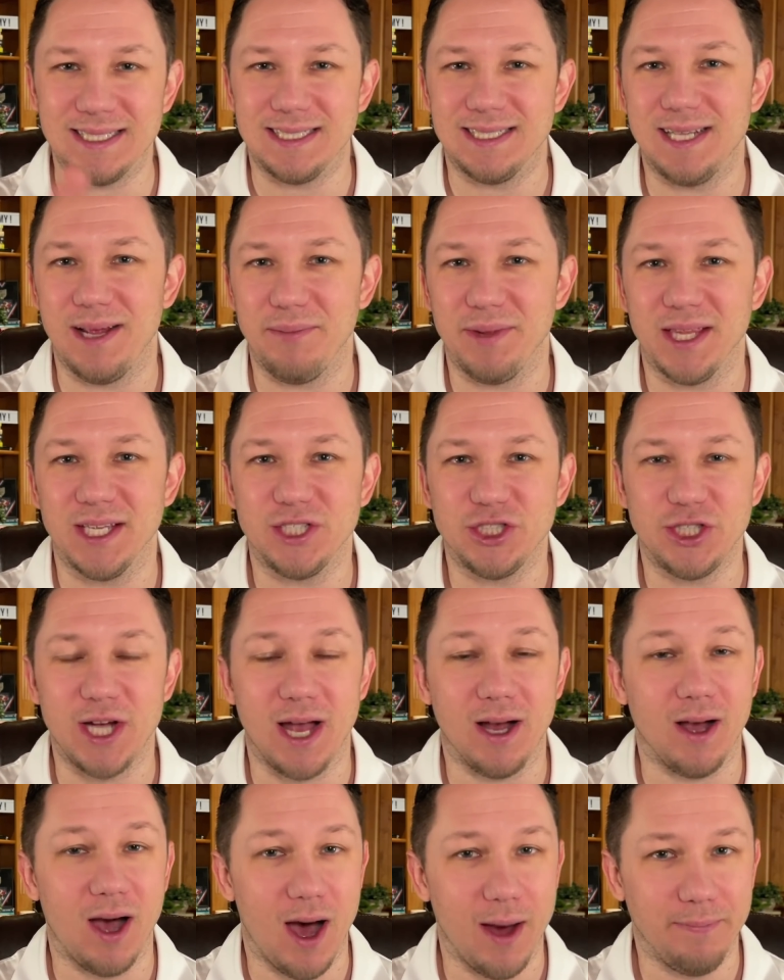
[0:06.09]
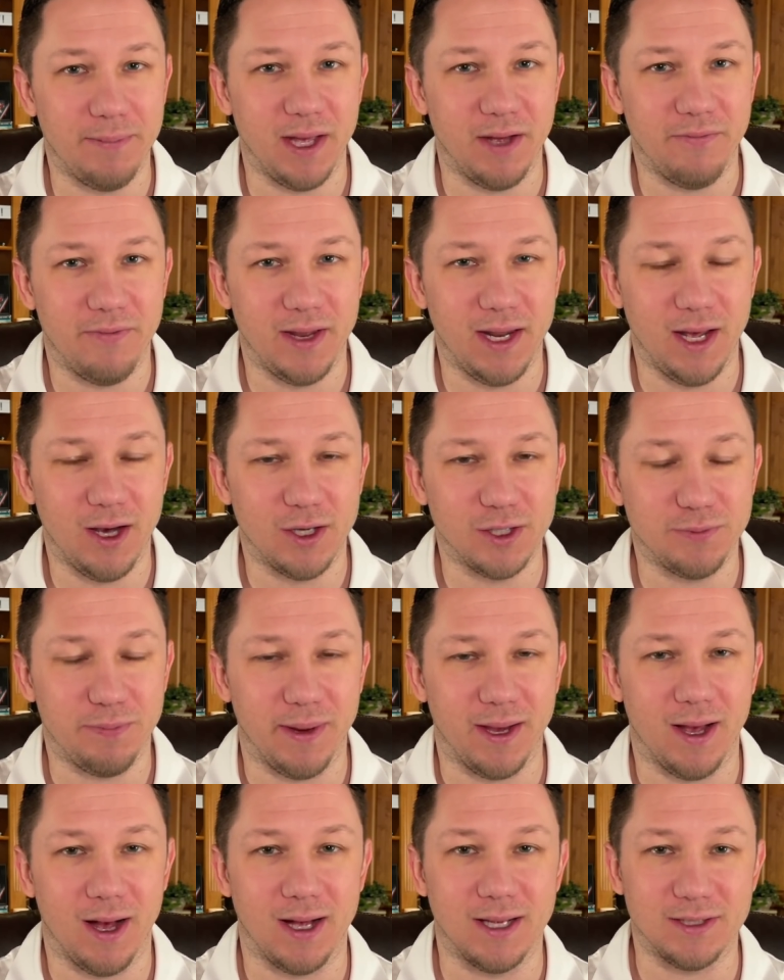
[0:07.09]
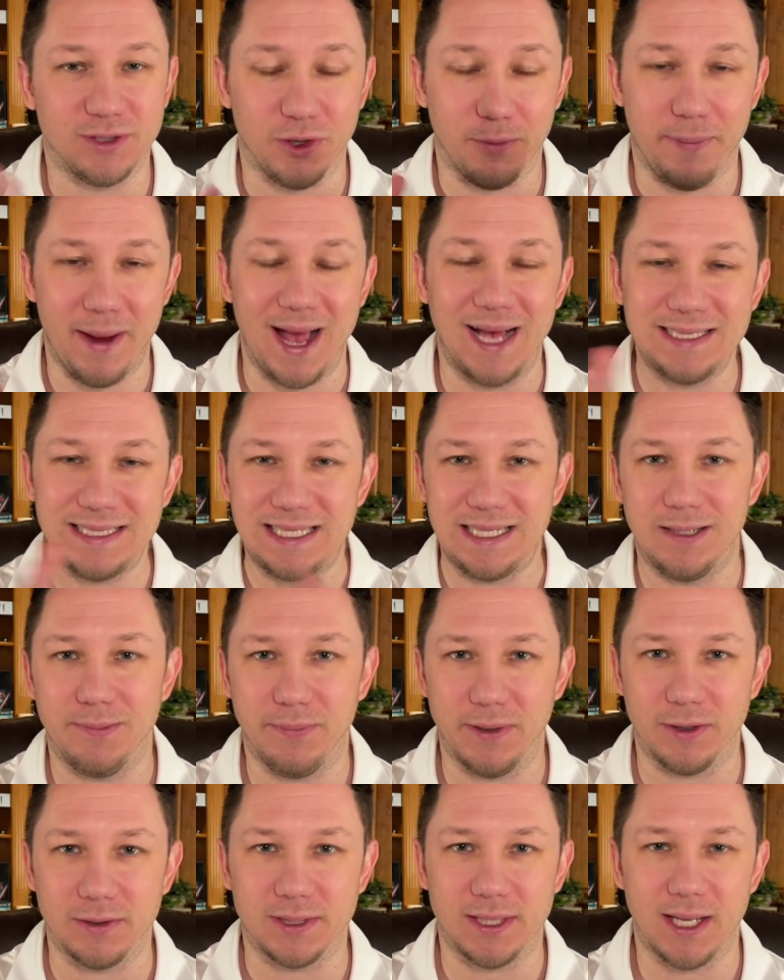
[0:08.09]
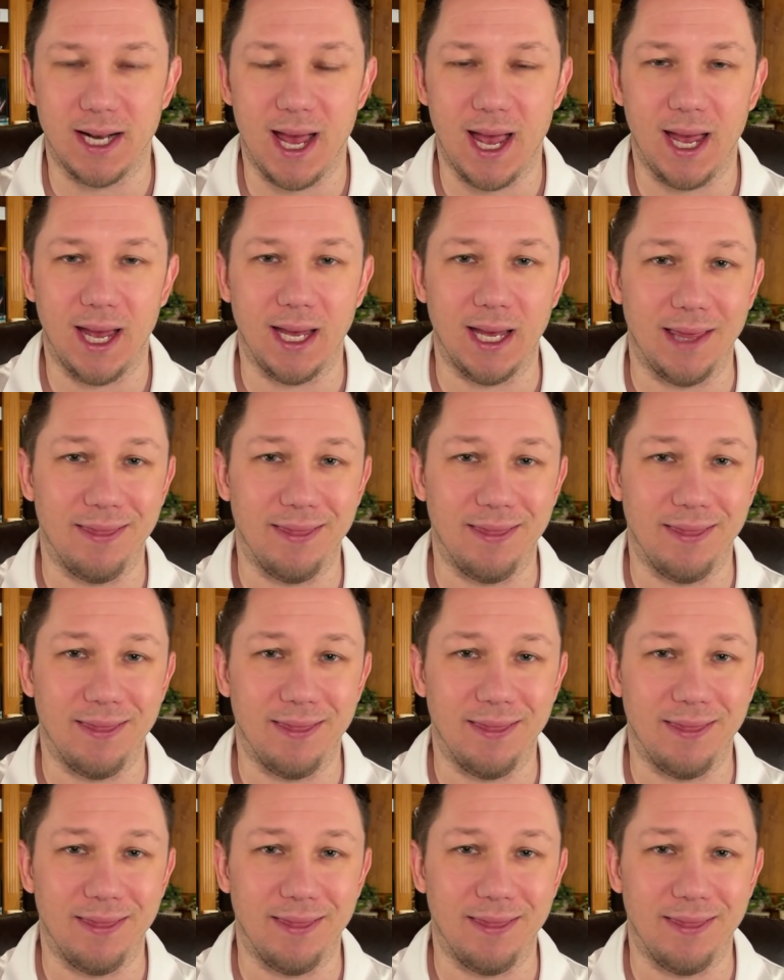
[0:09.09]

stimulus check update videos because they're passing the bill today.